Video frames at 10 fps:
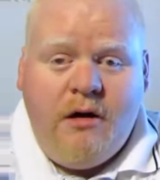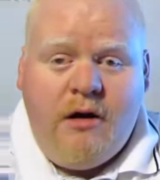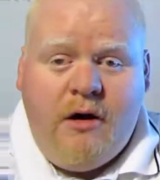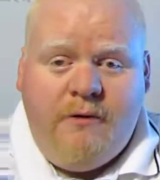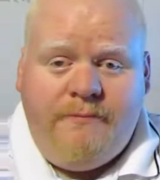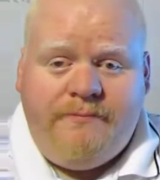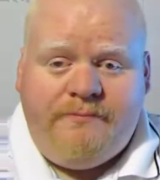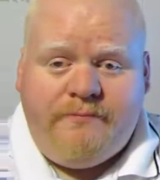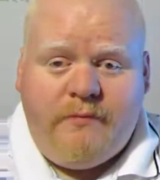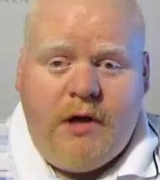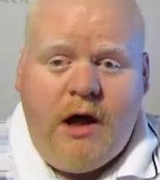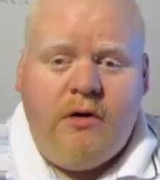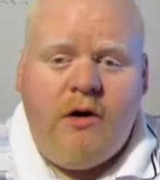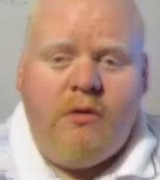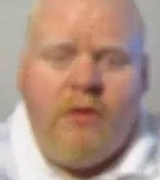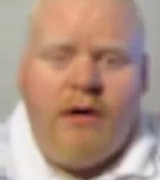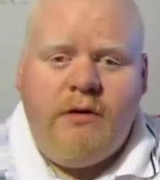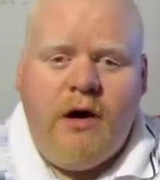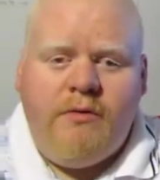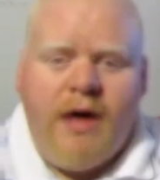You know, I don't
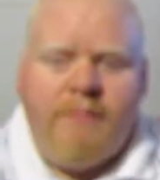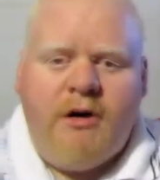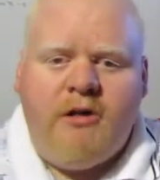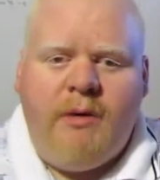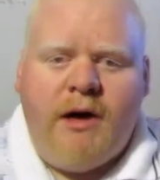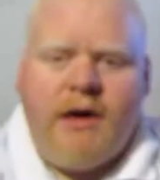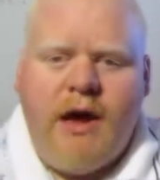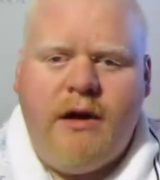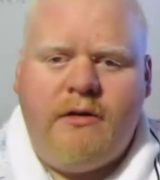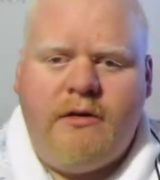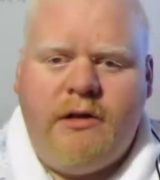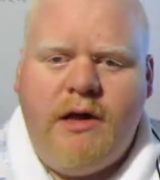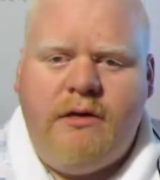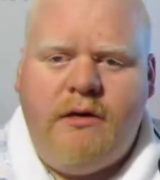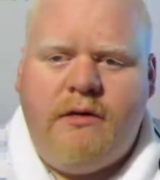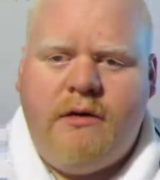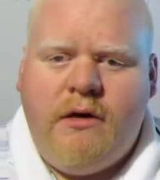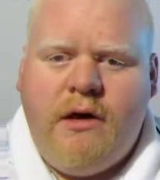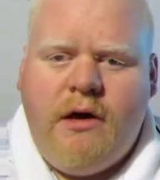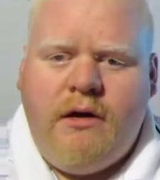know that much about Canon's lenses,
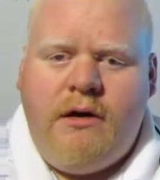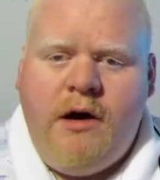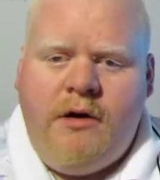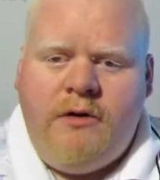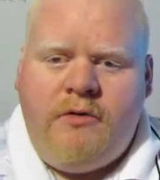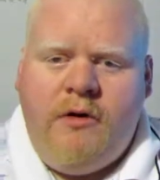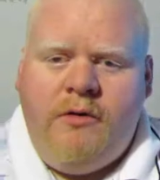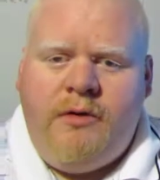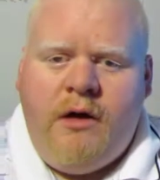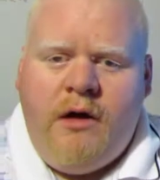to tell you the truth.